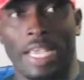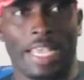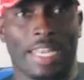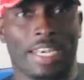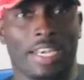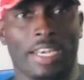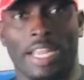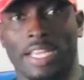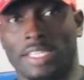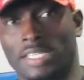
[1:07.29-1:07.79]

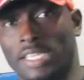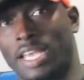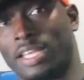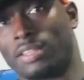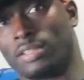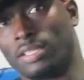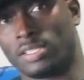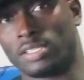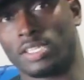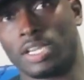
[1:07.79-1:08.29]
and the next
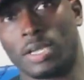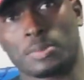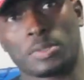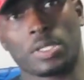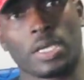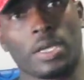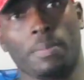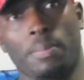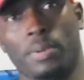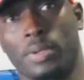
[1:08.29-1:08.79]
athlete
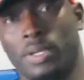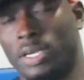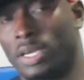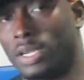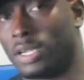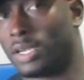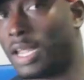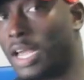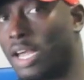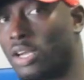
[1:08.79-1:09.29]
steps up and
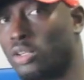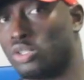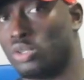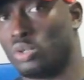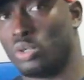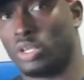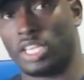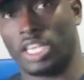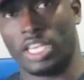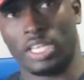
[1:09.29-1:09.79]
it allows
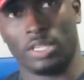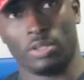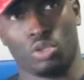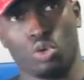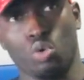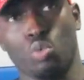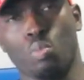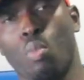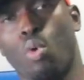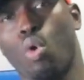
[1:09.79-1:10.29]
you to
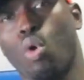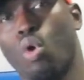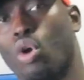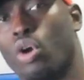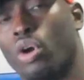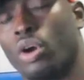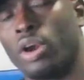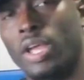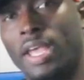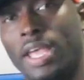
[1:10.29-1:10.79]
do
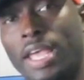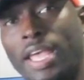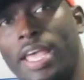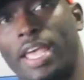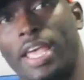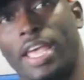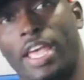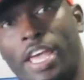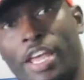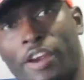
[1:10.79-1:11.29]
more
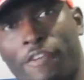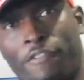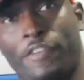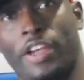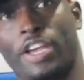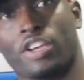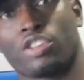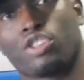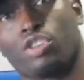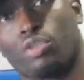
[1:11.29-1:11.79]
at a
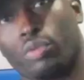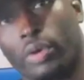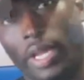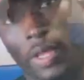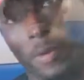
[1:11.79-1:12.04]
faster rate.